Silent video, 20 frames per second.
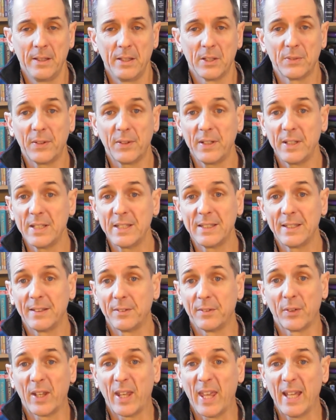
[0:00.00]
It's very easy to
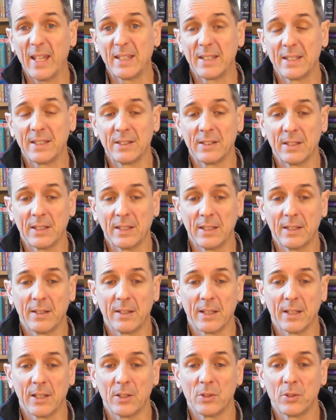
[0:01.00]
forget, isn't it,
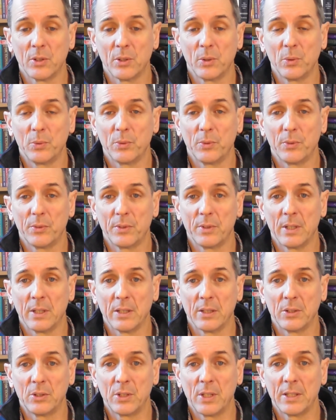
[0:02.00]
that until
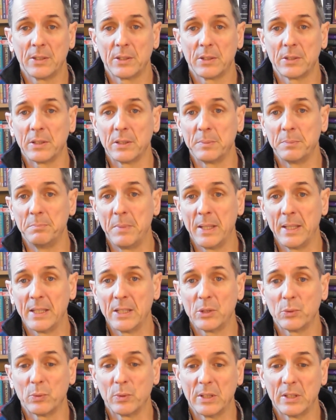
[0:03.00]
Jesus'
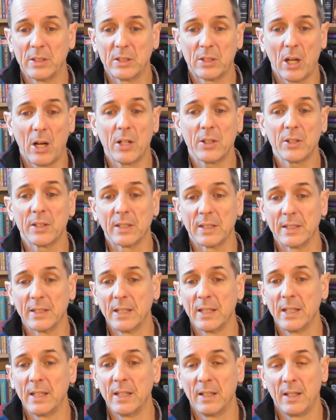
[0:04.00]
ministry started
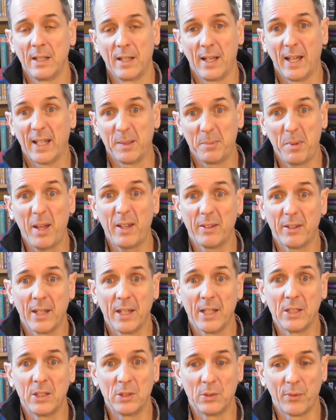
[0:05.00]
at about the
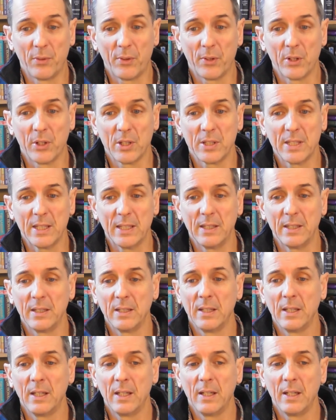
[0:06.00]
age of 30,
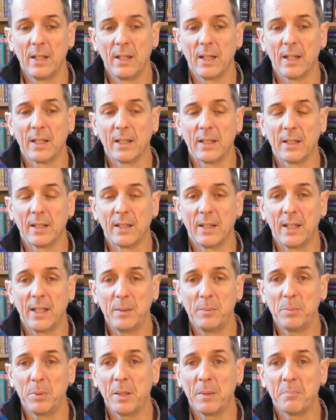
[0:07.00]
uh,
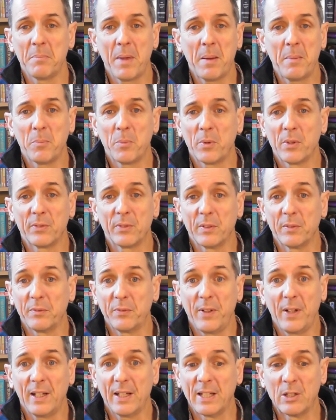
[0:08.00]
he'd been a member of a
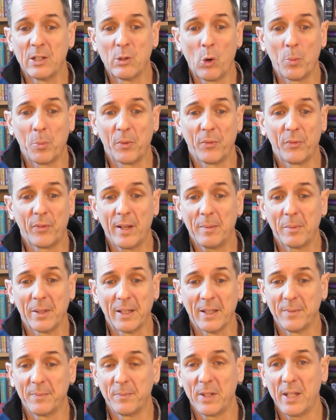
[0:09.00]
fairly normal
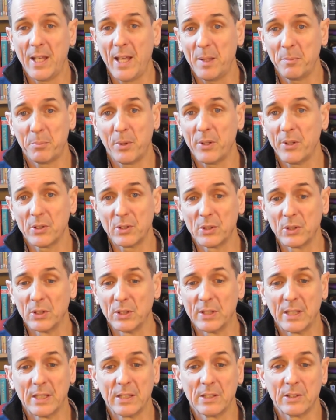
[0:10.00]
family. He had brothers and
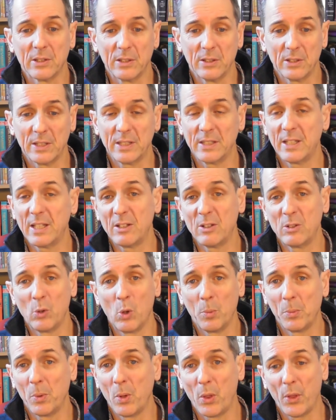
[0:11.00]
sisters. He did
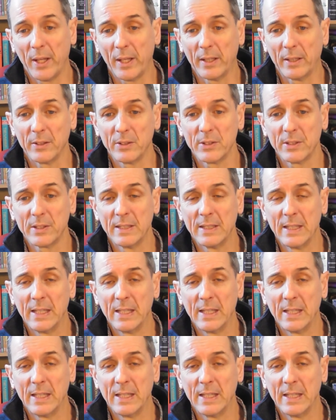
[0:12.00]
normal things.